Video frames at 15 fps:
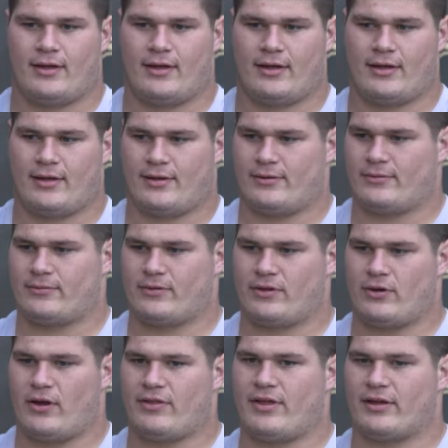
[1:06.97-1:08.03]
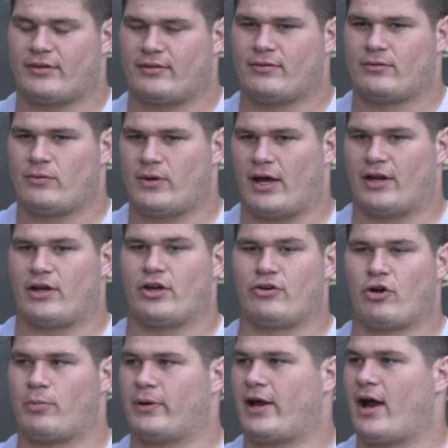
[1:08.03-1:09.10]
I think we got a good
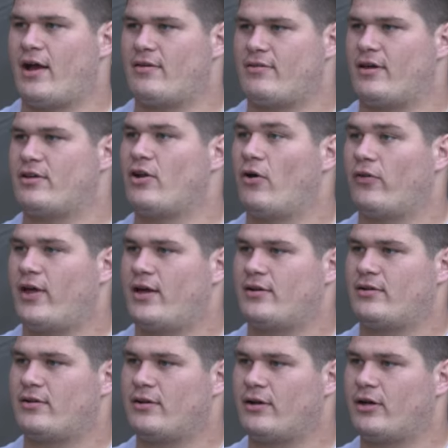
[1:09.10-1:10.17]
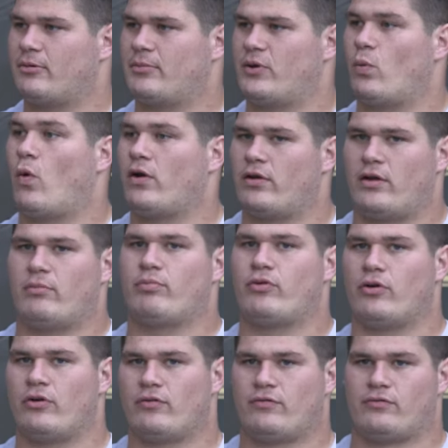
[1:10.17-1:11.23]
group of guys that know that and want to
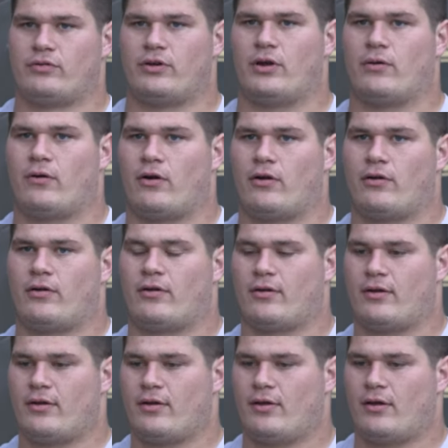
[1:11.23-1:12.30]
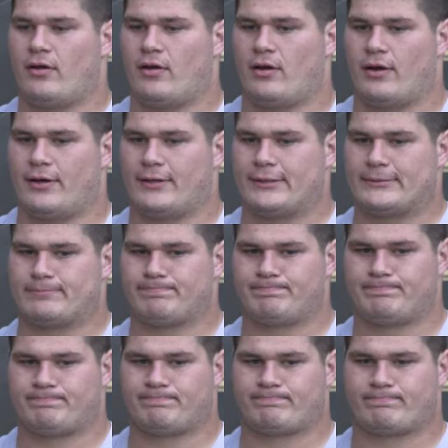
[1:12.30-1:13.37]
improve, aren't
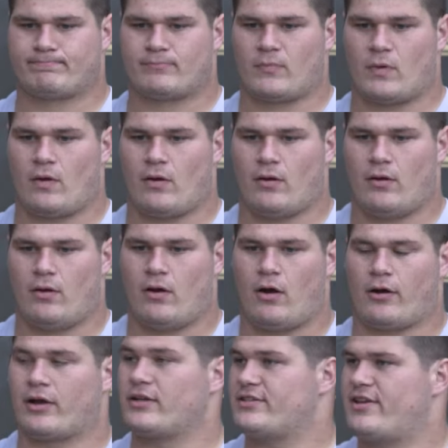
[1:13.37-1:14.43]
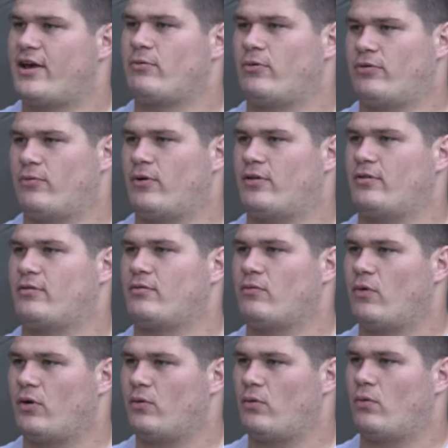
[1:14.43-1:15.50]
content with
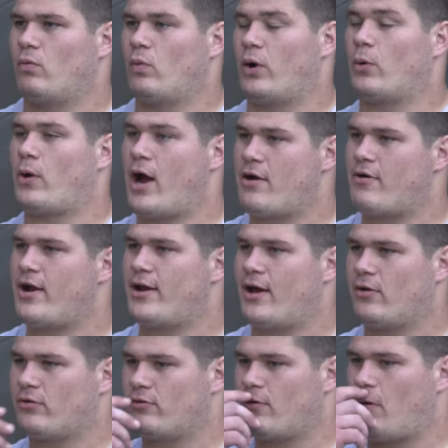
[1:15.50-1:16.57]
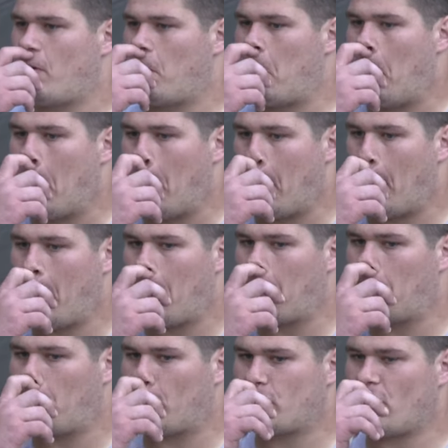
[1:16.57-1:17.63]
where we're at right now. So
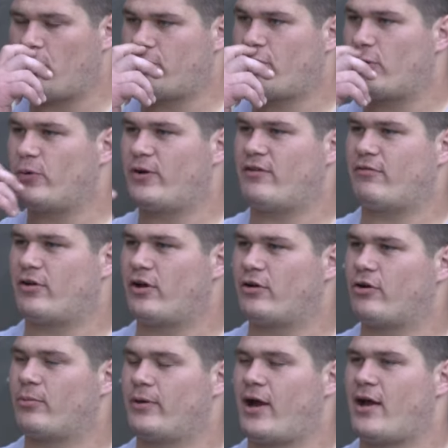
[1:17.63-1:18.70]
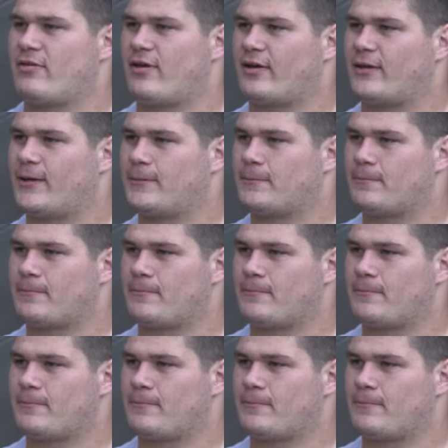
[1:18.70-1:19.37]
it's always good when you have a good group of guys like that.